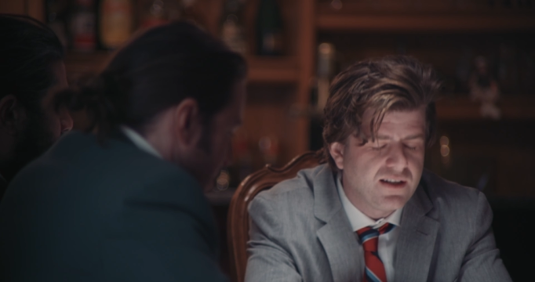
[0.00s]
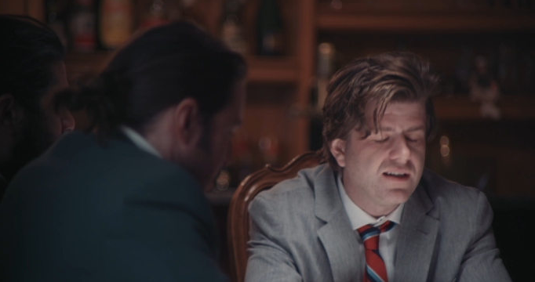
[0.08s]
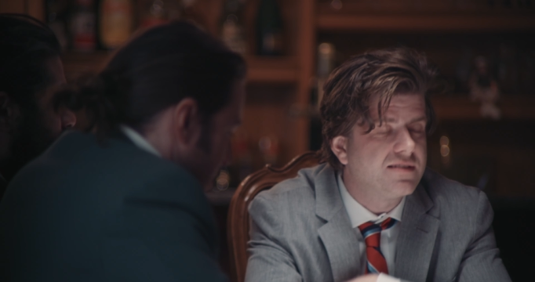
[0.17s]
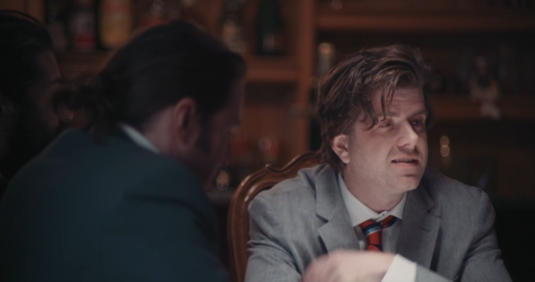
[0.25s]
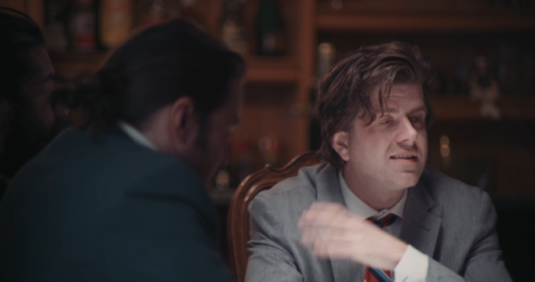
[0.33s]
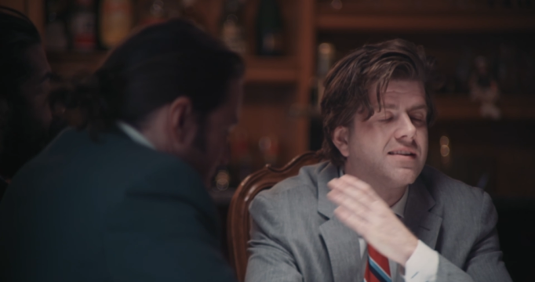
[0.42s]

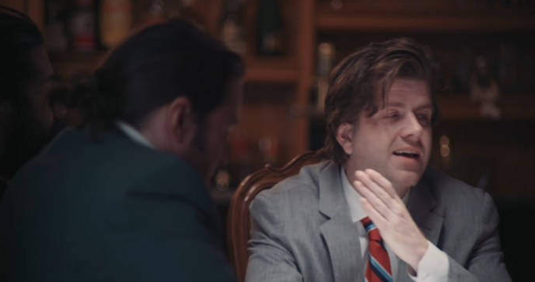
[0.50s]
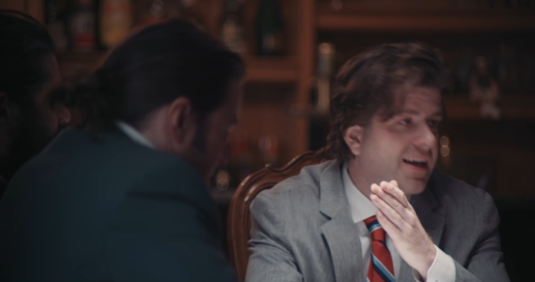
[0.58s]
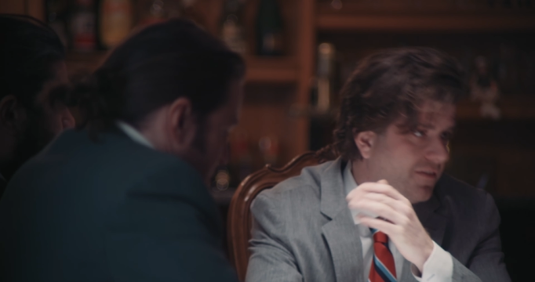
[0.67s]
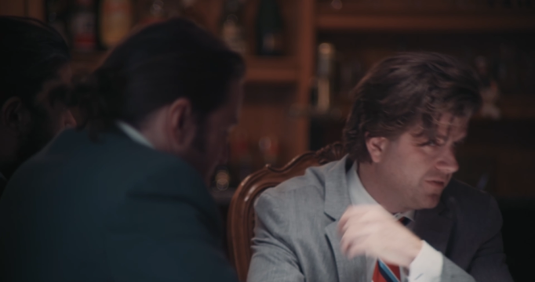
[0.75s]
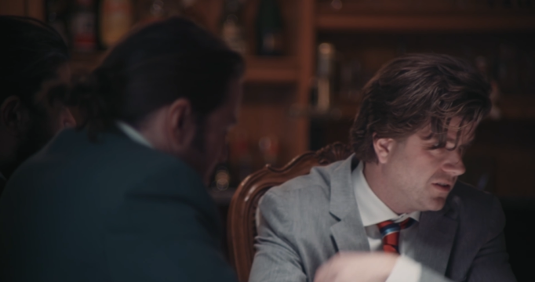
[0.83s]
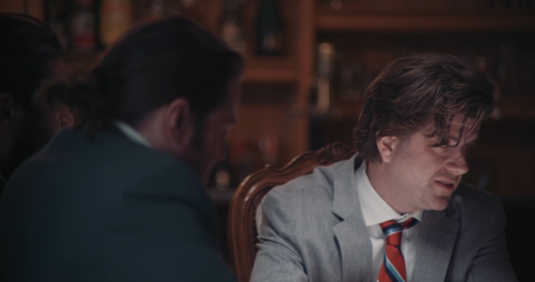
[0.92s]
a
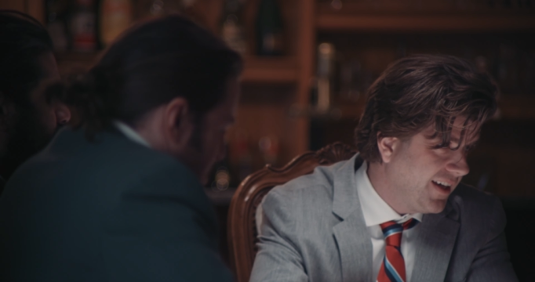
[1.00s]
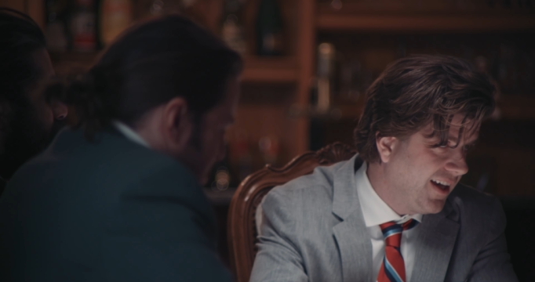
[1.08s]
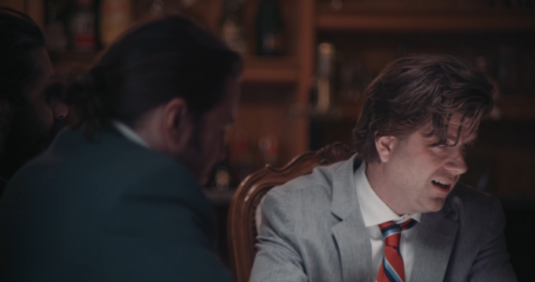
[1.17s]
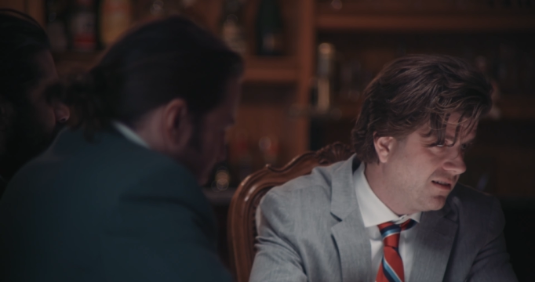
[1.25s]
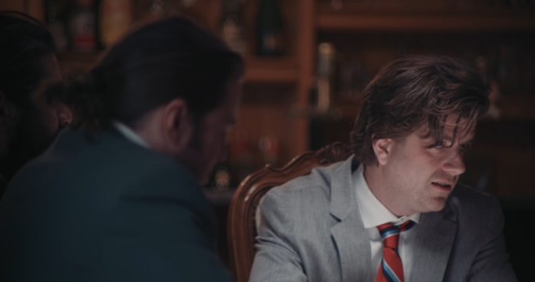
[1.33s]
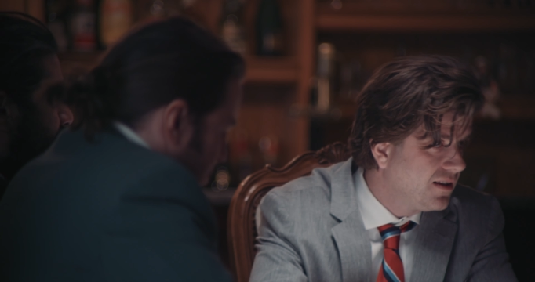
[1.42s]
delightful
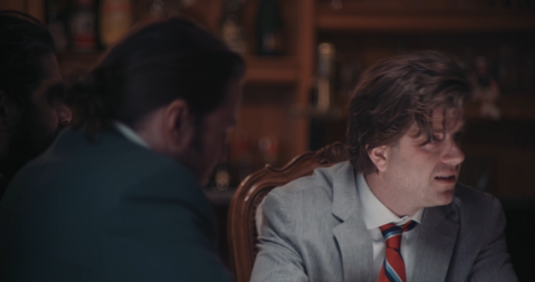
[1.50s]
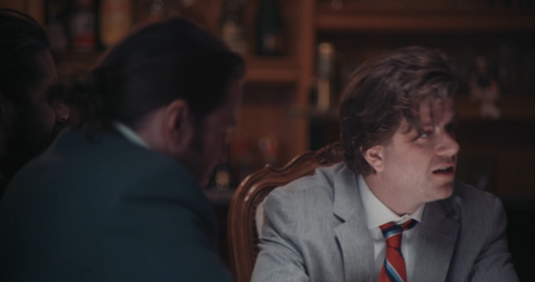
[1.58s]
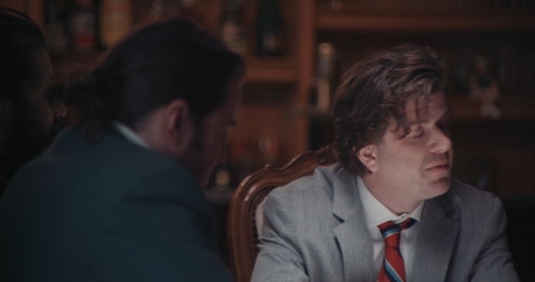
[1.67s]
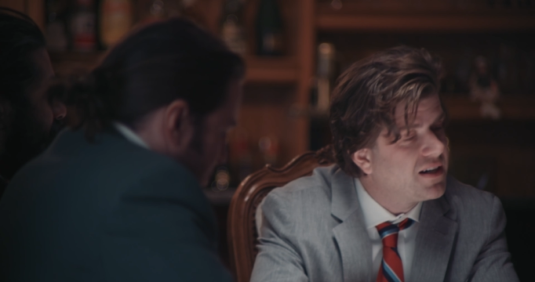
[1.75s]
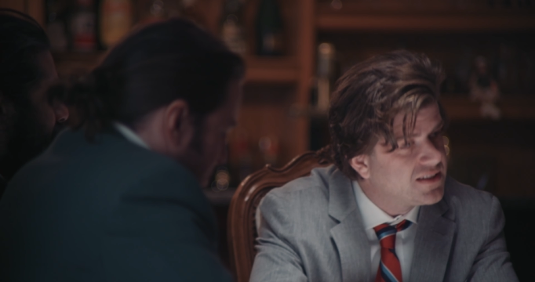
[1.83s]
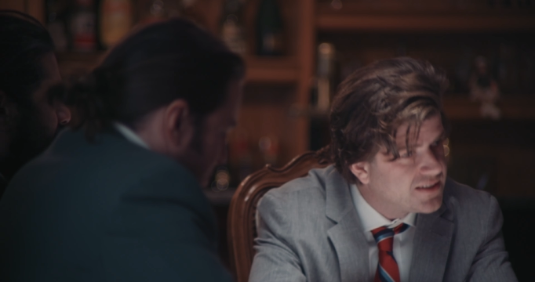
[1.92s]
tale
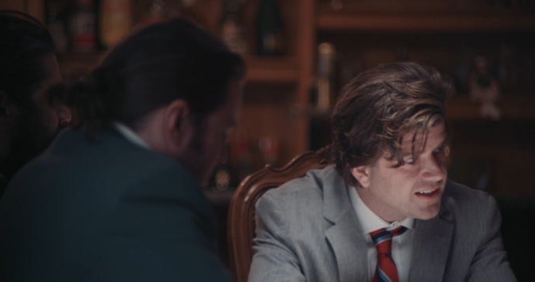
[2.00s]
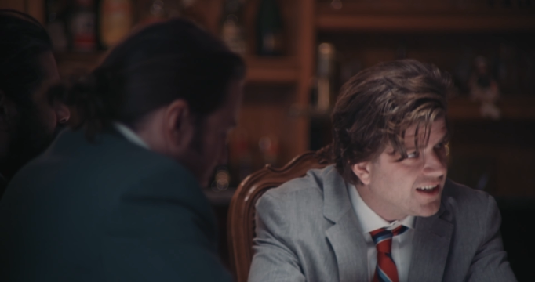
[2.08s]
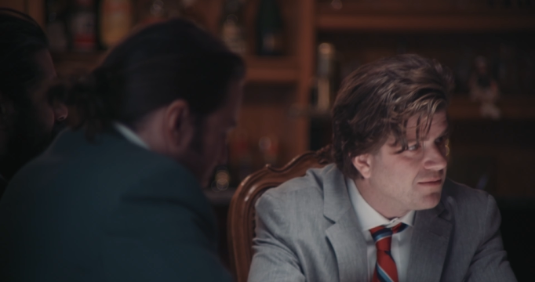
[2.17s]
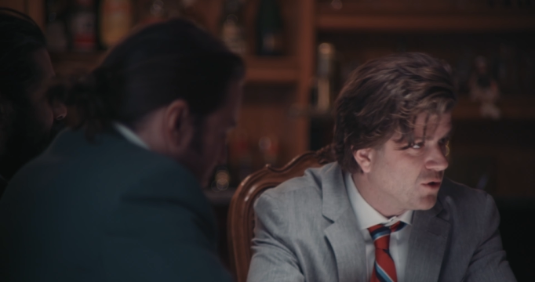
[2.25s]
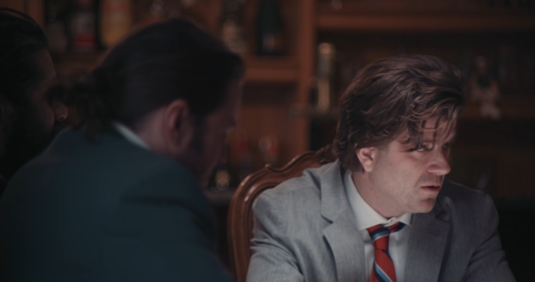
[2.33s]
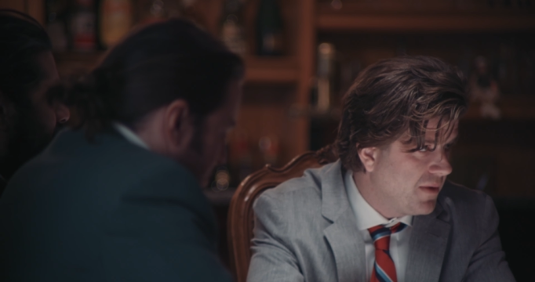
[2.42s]
about a
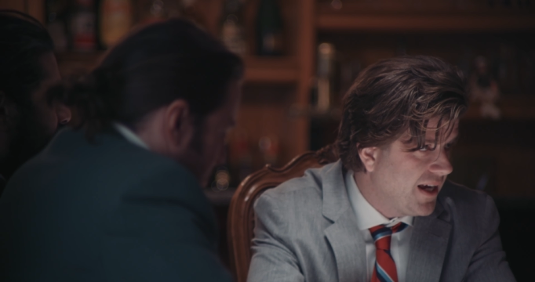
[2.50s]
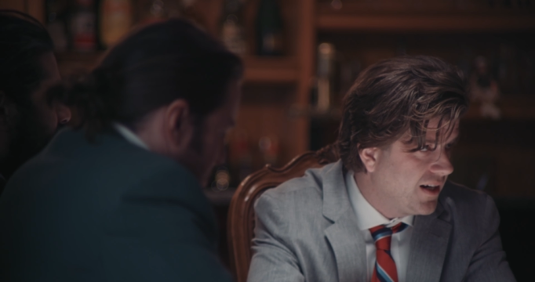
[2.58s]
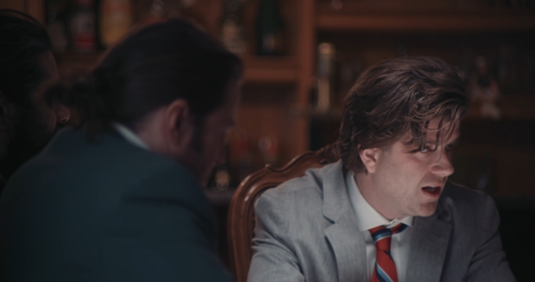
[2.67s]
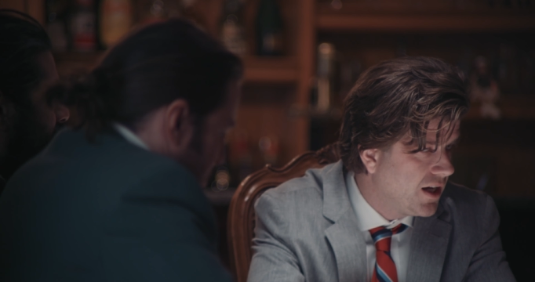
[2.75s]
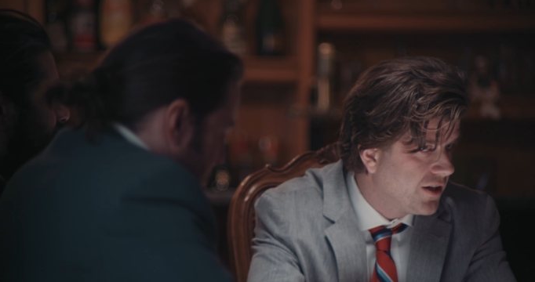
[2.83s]
singing mermaid.